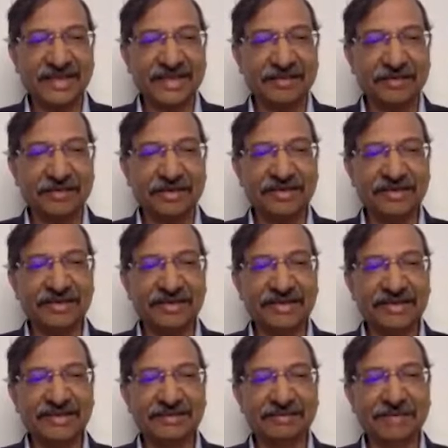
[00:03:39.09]
And what is
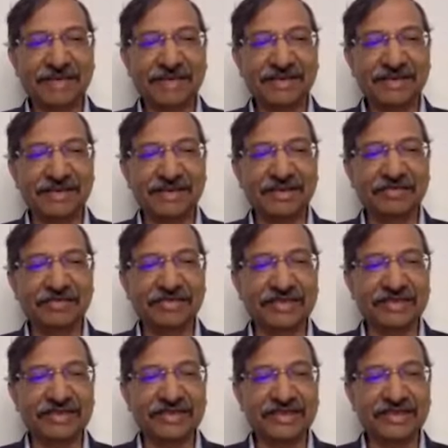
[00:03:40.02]
that makes it
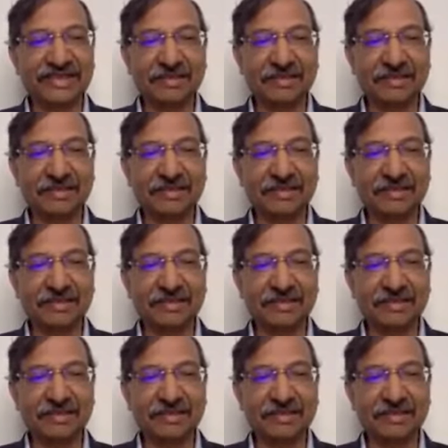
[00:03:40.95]
different?